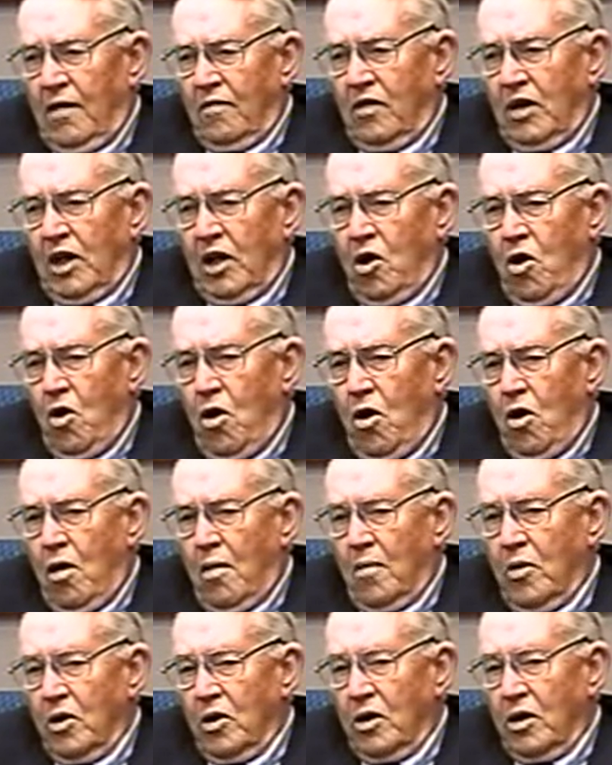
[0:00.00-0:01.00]
heavily
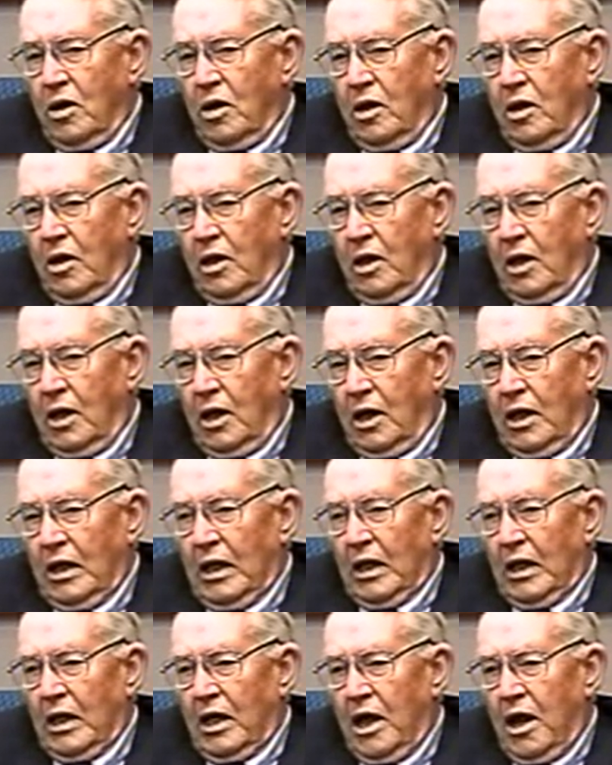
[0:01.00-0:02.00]
armored,
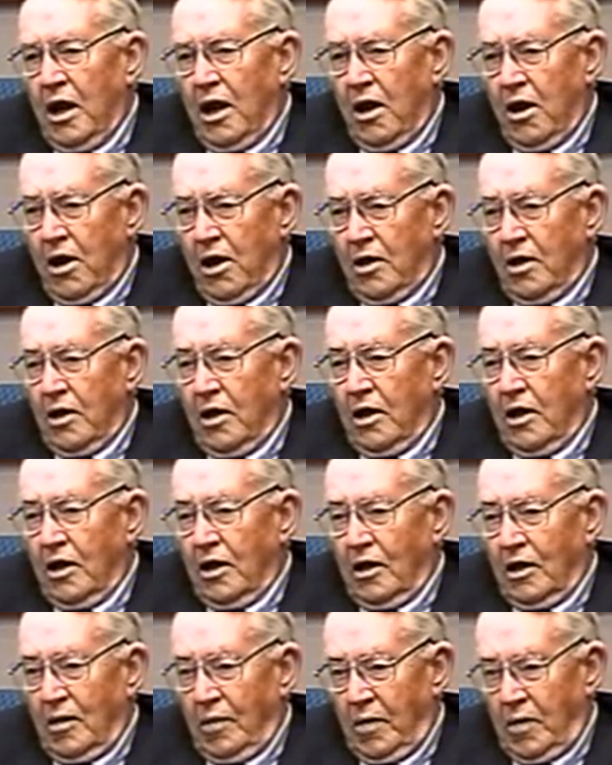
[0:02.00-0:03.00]
and they carried,
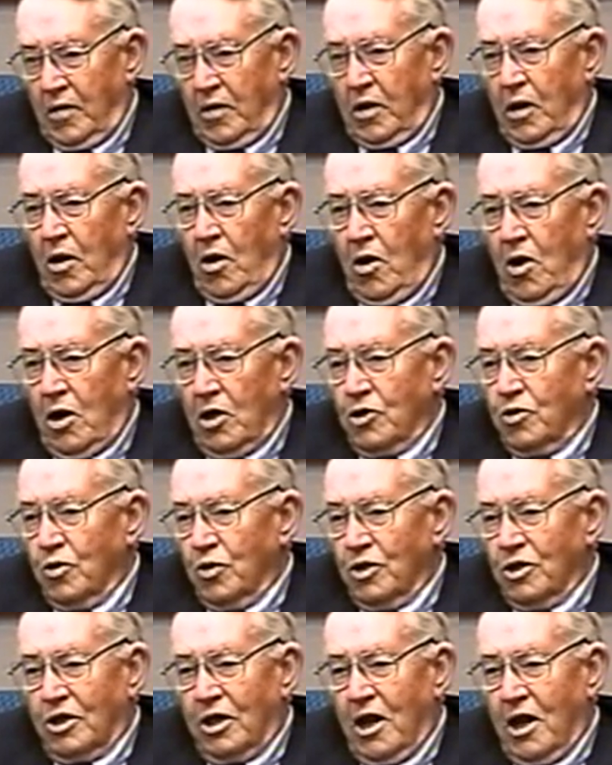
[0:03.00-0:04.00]
the
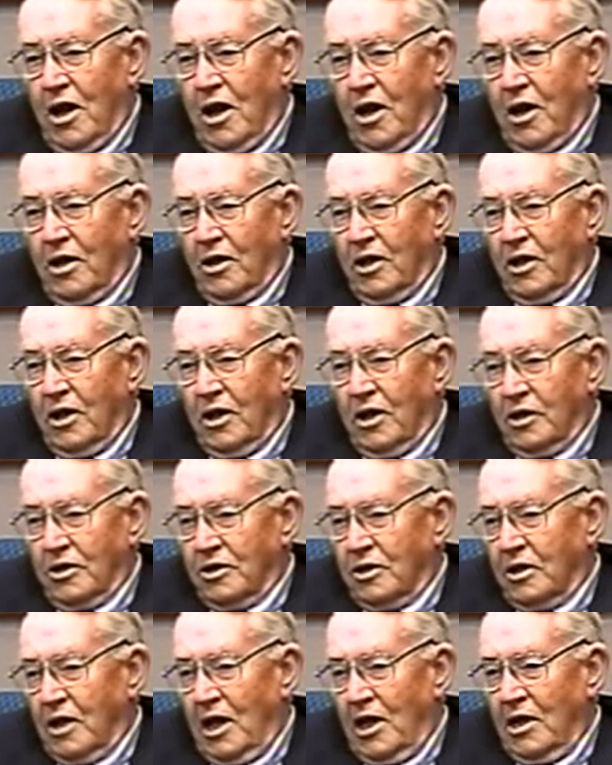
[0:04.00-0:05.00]
large ones carried
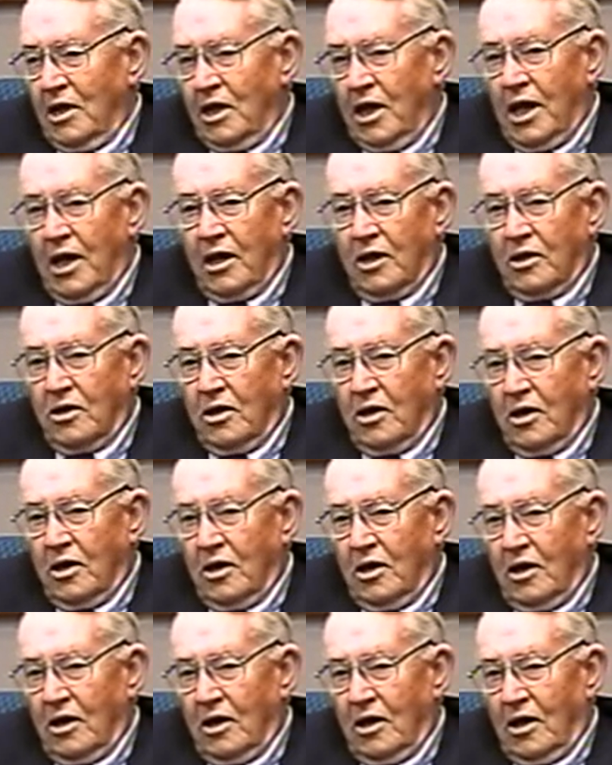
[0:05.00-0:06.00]
these 88
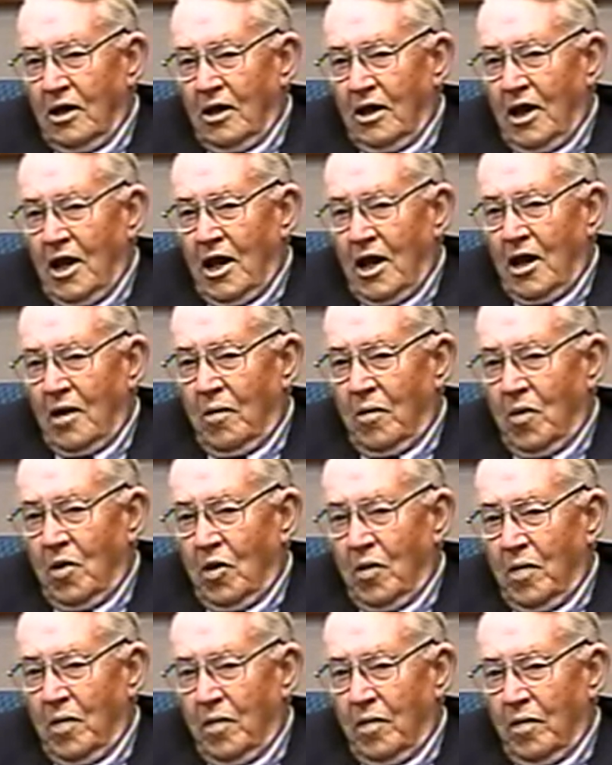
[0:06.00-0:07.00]

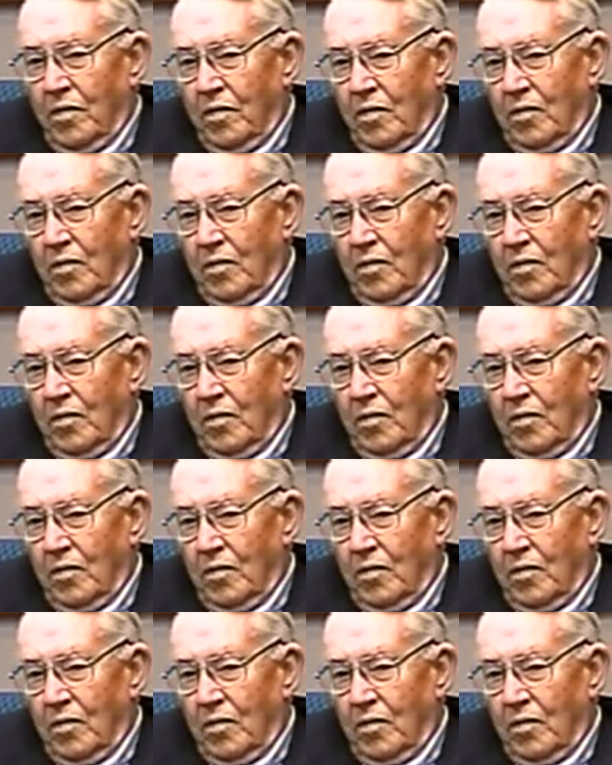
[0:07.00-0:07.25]
caliber